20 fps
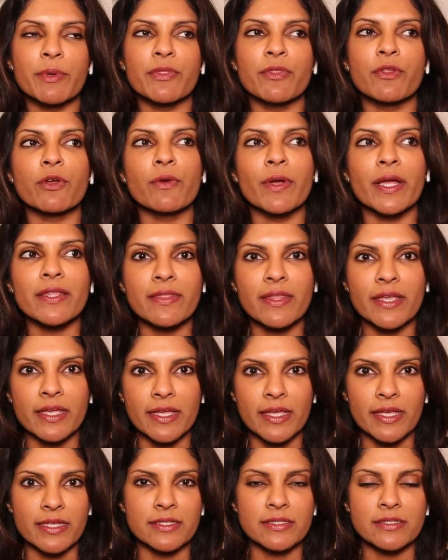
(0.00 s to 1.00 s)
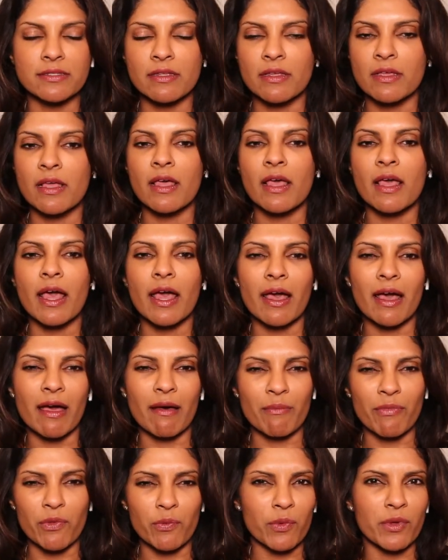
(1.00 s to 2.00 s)
But the great thing is,
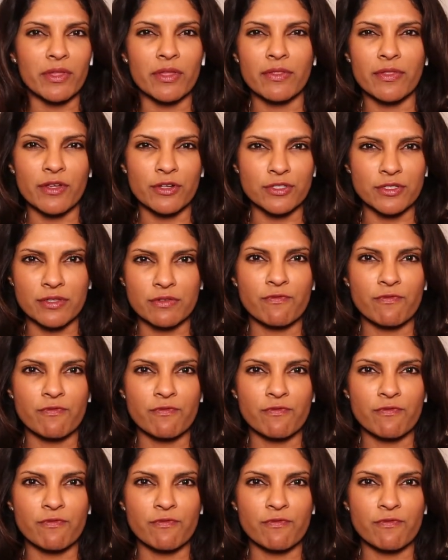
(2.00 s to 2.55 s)
there's